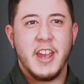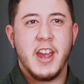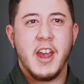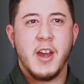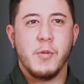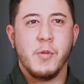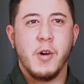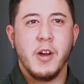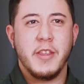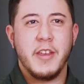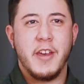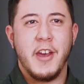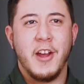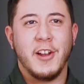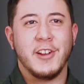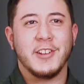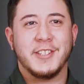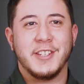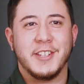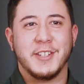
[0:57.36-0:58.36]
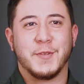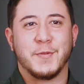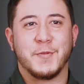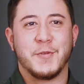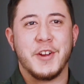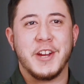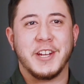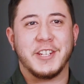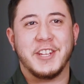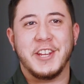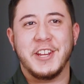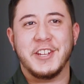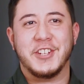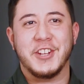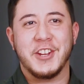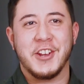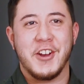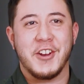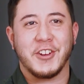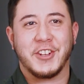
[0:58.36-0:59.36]
Yeah, what the hell is this freak
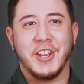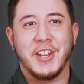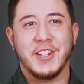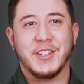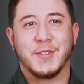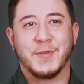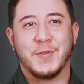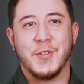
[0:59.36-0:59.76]
teaching our kids